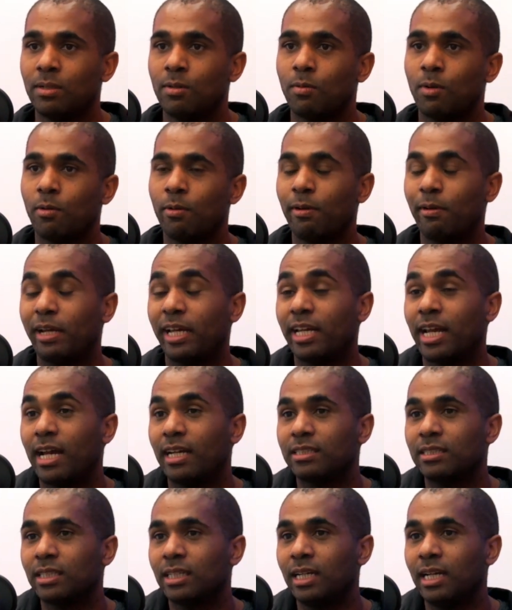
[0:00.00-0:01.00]
where we can
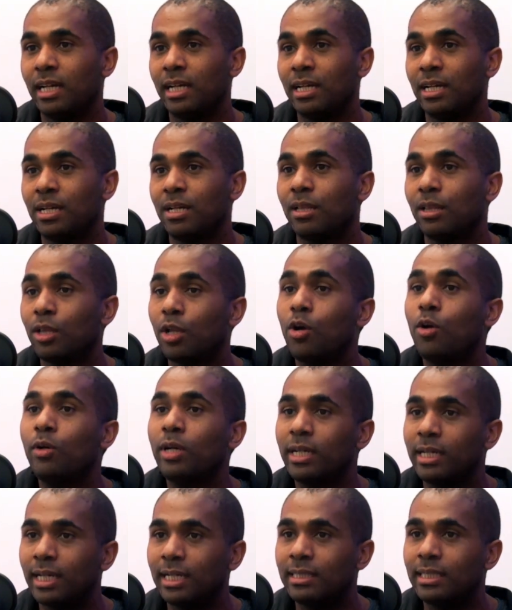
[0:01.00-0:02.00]
actually load
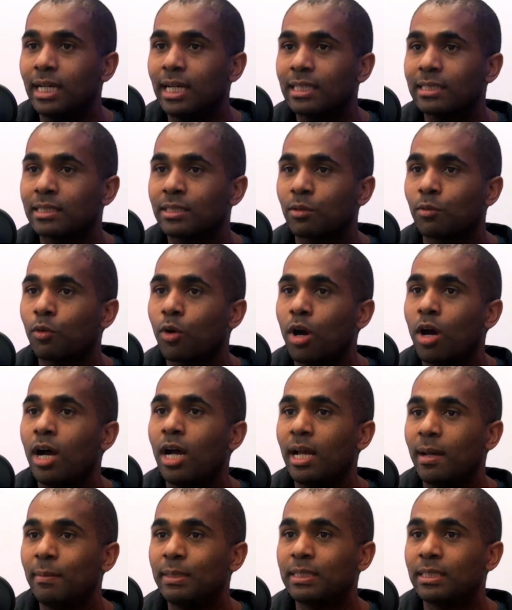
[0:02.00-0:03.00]
and index the
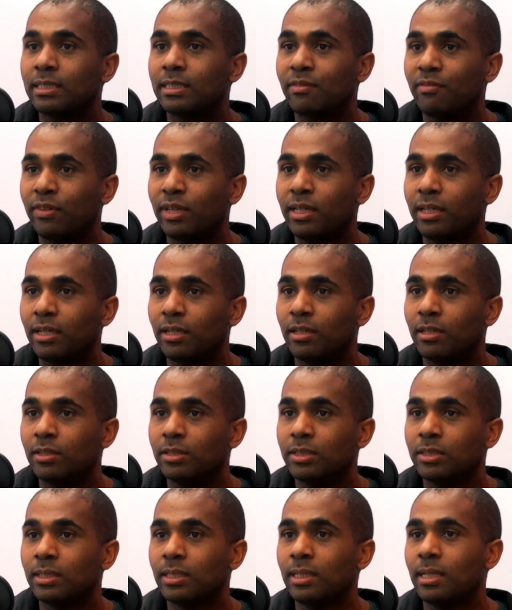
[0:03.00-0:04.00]
raw images and
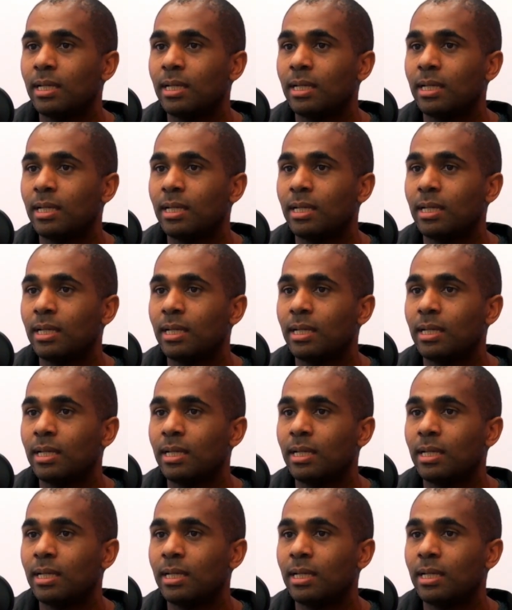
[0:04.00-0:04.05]
videos